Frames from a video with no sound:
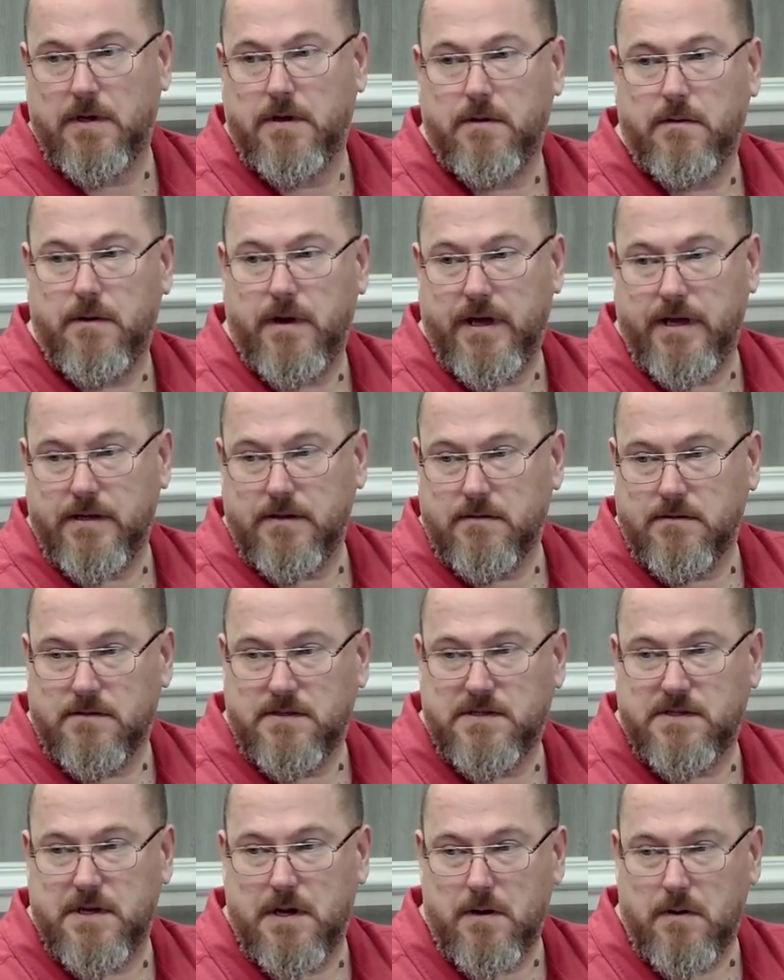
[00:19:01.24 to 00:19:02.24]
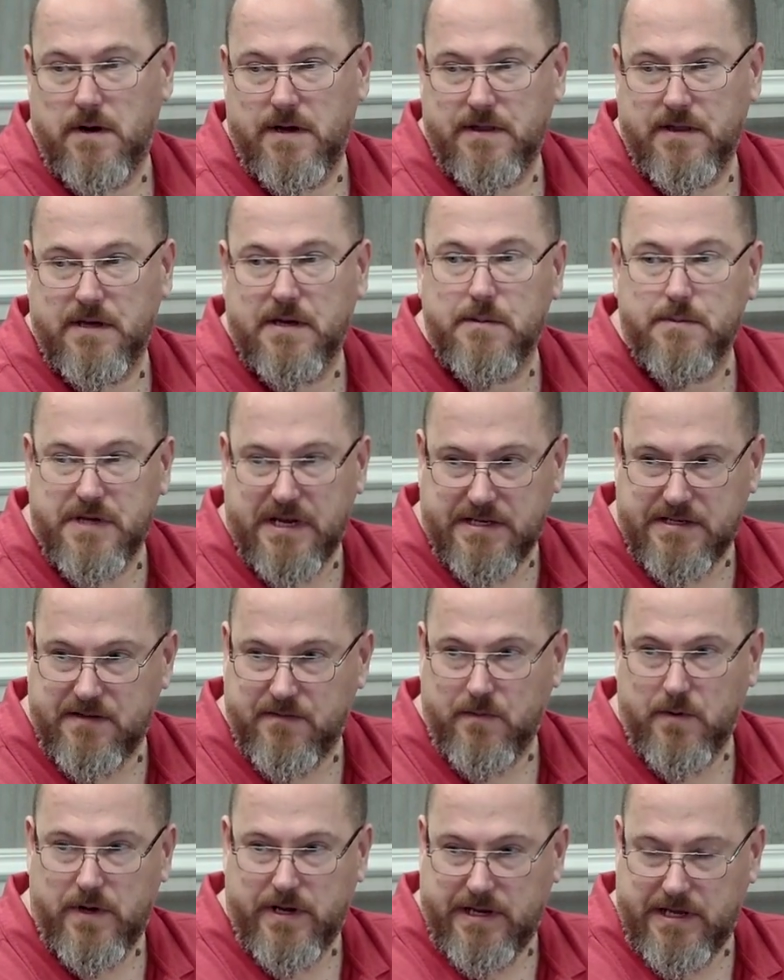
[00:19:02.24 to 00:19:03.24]
right? So I think
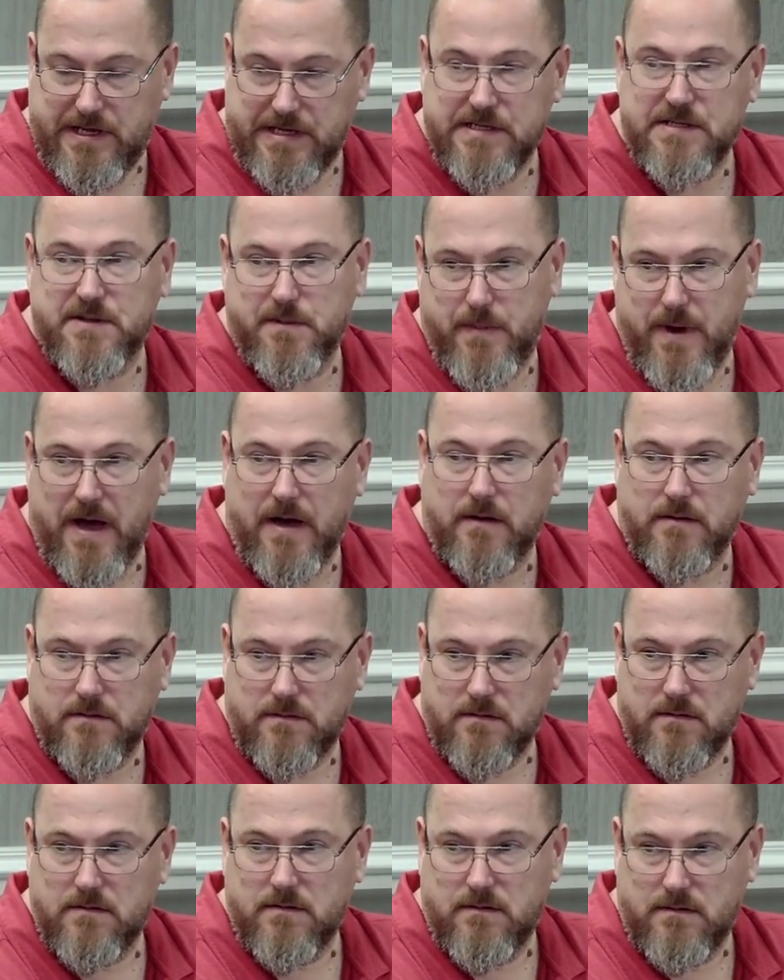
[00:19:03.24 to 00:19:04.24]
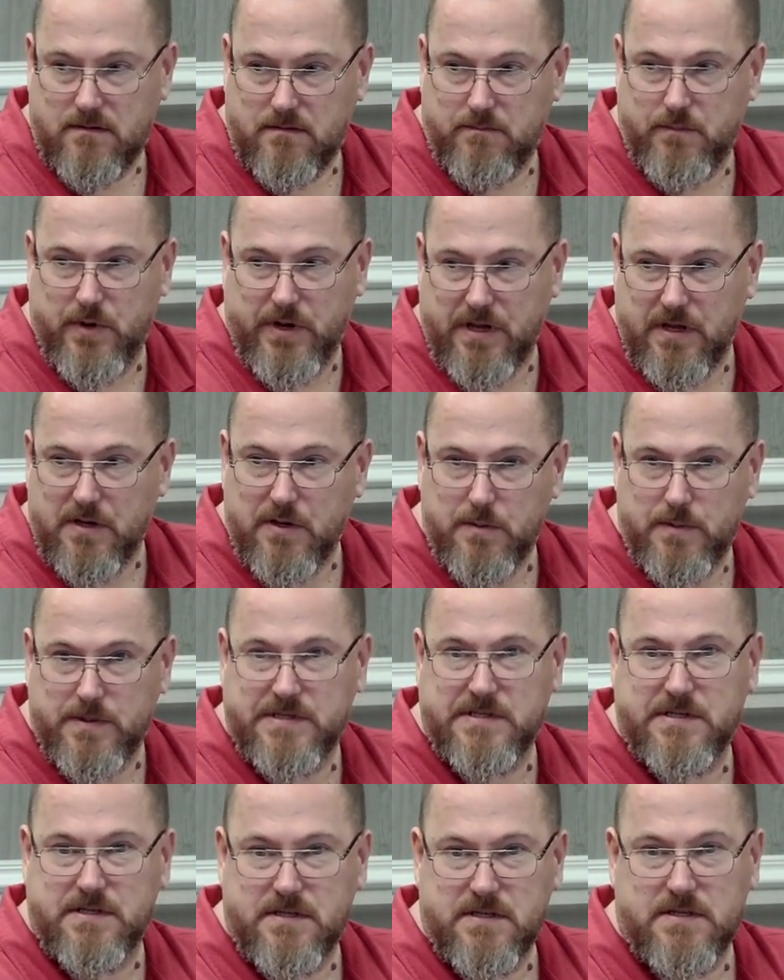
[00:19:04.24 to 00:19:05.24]
objective one is about bringing new
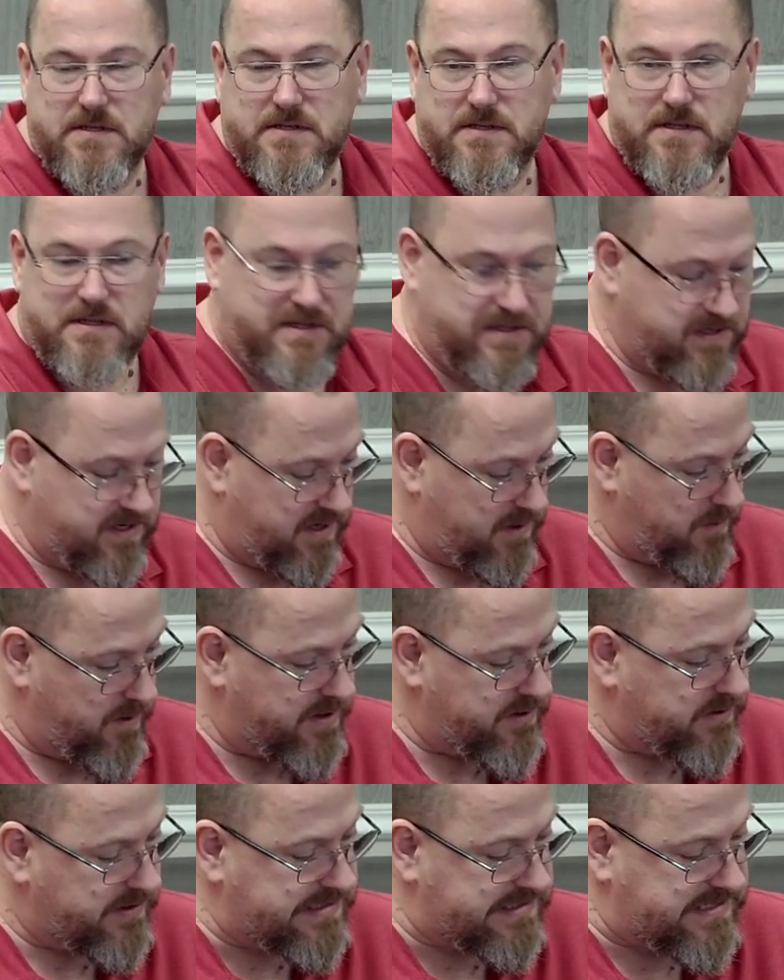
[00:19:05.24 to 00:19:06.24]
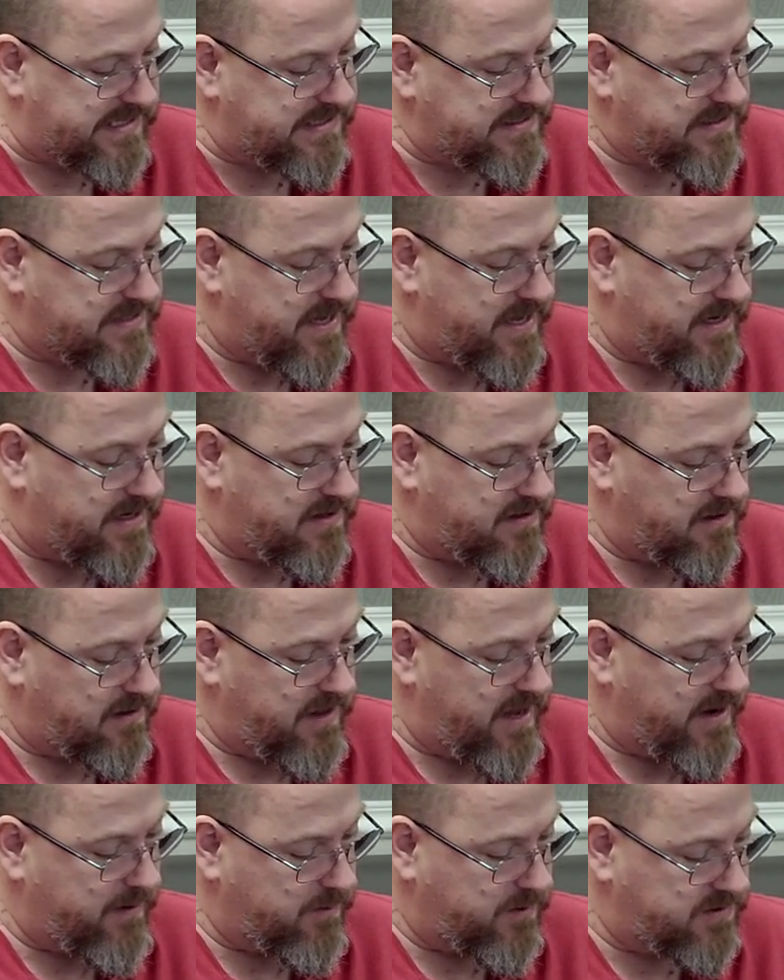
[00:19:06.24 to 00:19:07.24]
businesses to the city, whether it says that in the
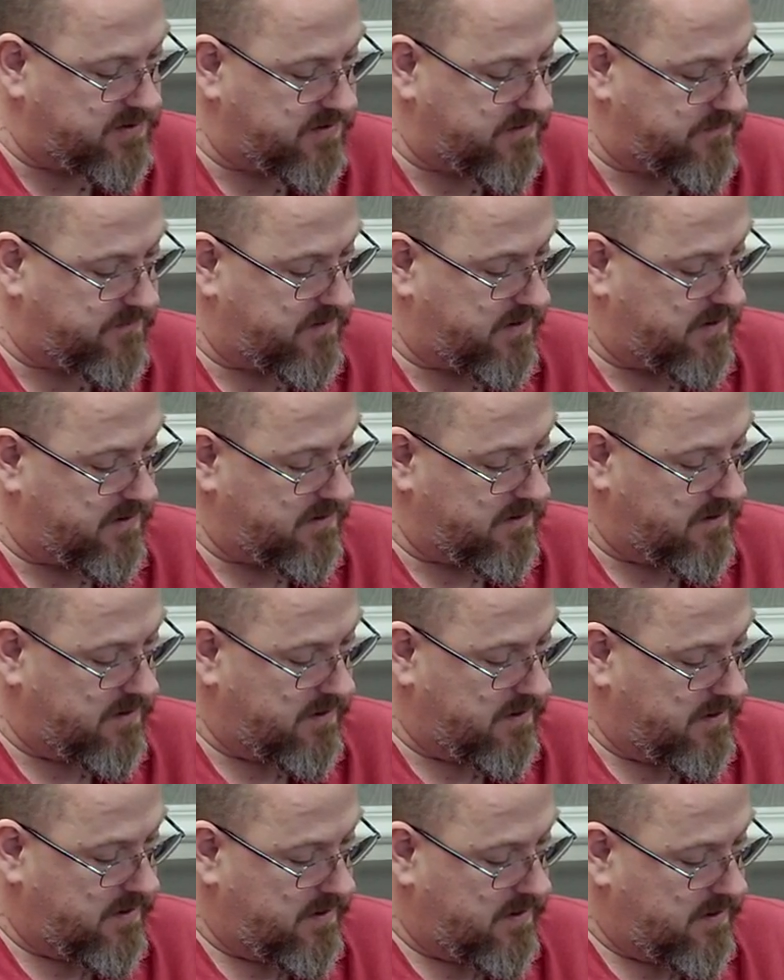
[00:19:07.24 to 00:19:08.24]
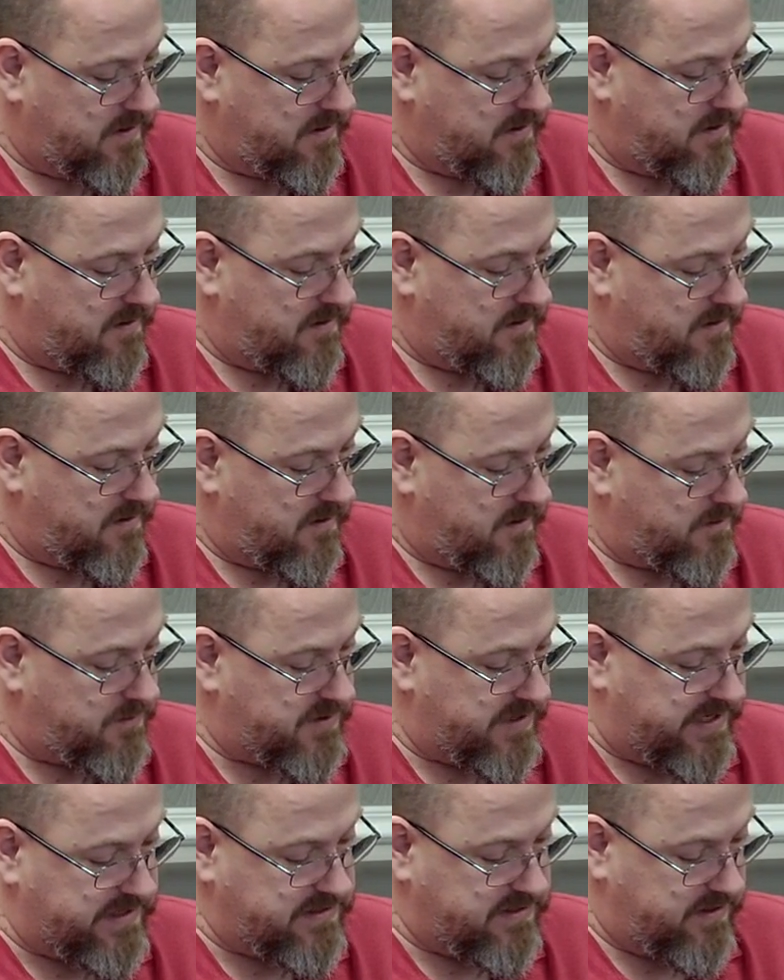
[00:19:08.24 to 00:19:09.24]
language of the
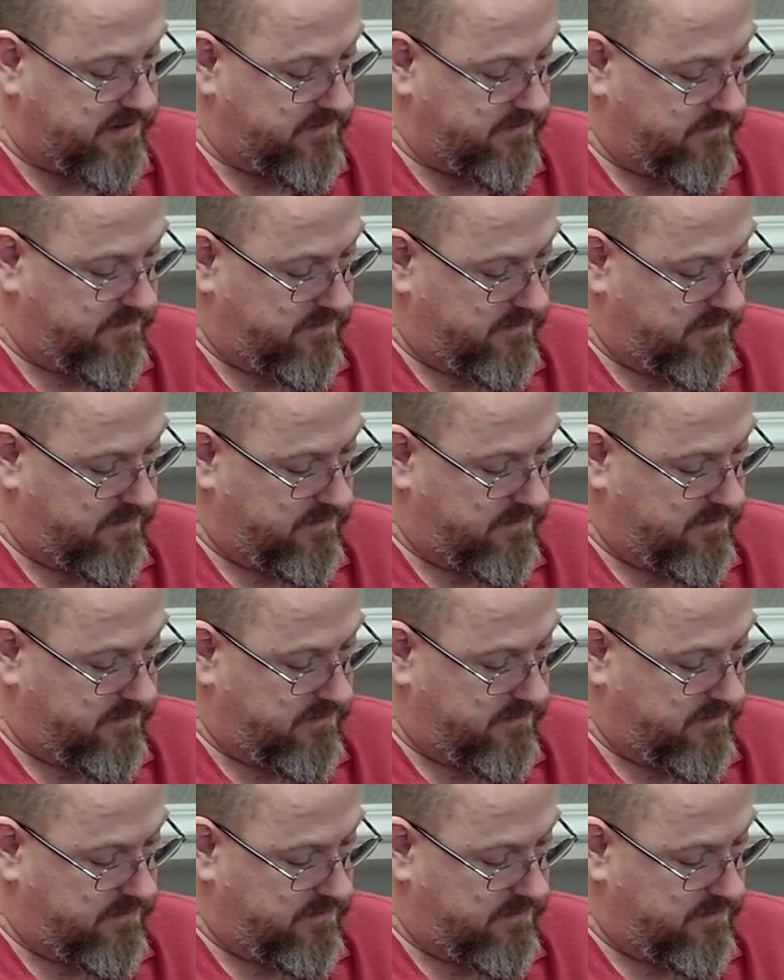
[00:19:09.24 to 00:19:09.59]
objective.